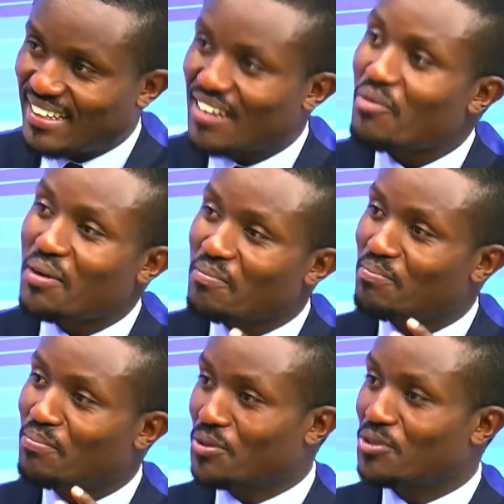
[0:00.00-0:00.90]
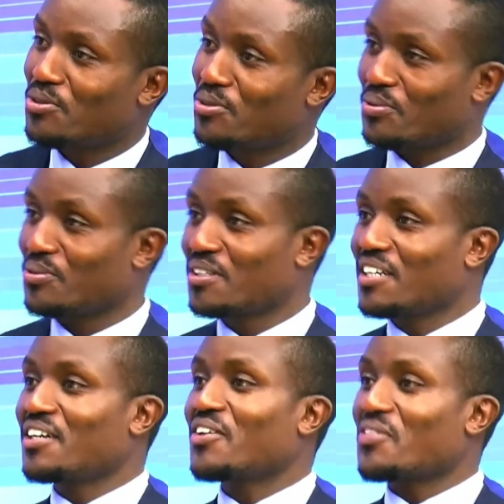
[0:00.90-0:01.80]
and I want to put you
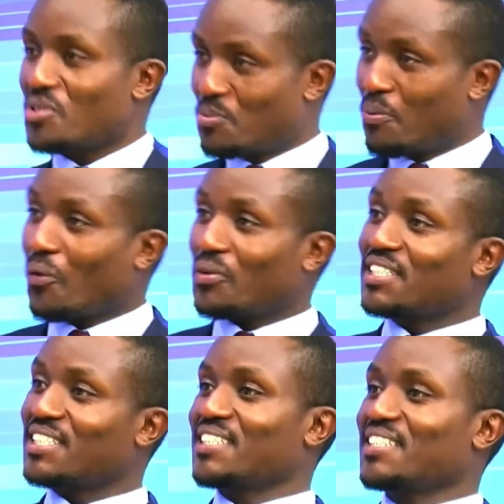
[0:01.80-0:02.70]
on the spot.